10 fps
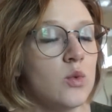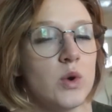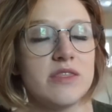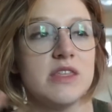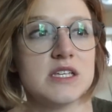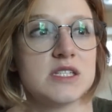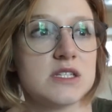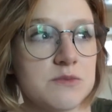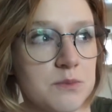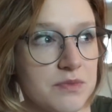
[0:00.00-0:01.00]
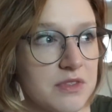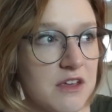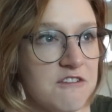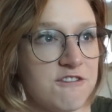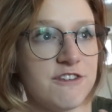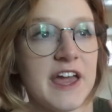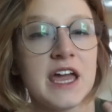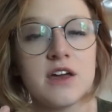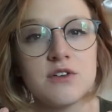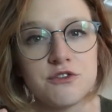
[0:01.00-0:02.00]
with this
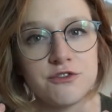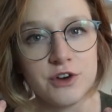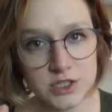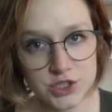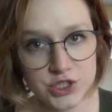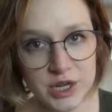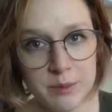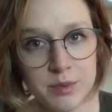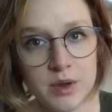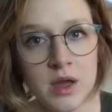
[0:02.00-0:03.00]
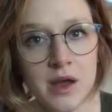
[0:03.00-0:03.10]
fake friendship,